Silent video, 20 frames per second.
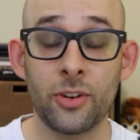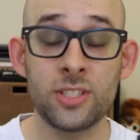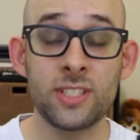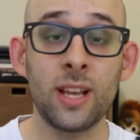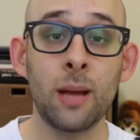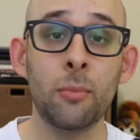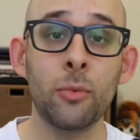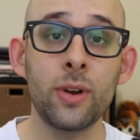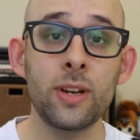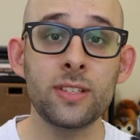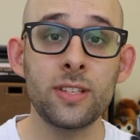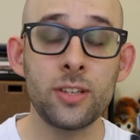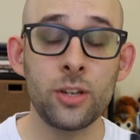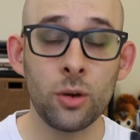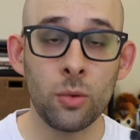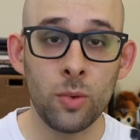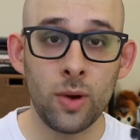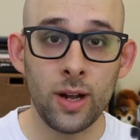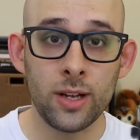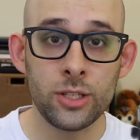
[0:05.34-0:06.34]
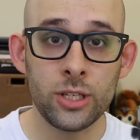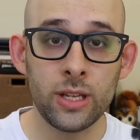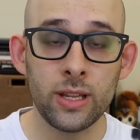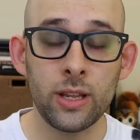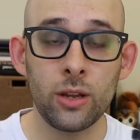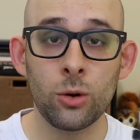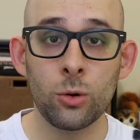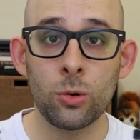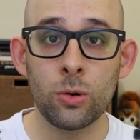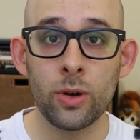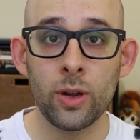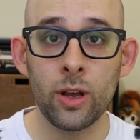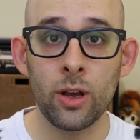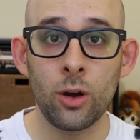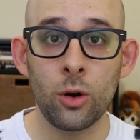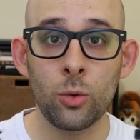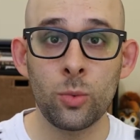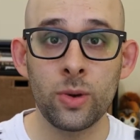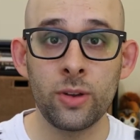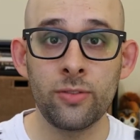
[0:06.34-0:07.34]
For some reason, you're watching the
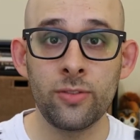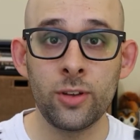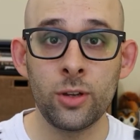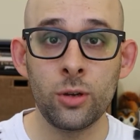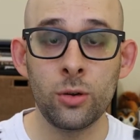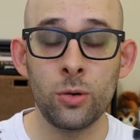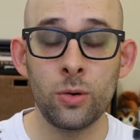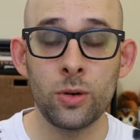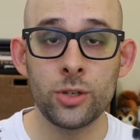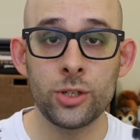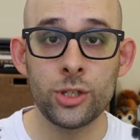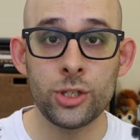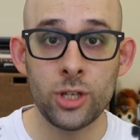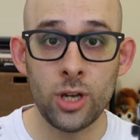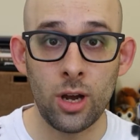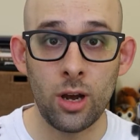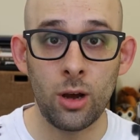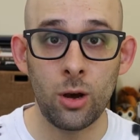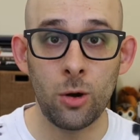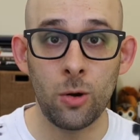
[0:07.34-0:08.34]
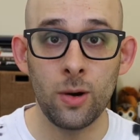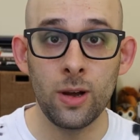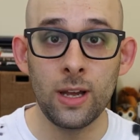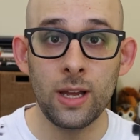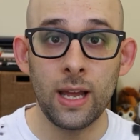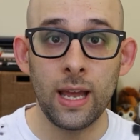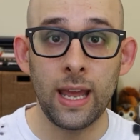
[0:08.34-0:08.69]
Oreo Review Show,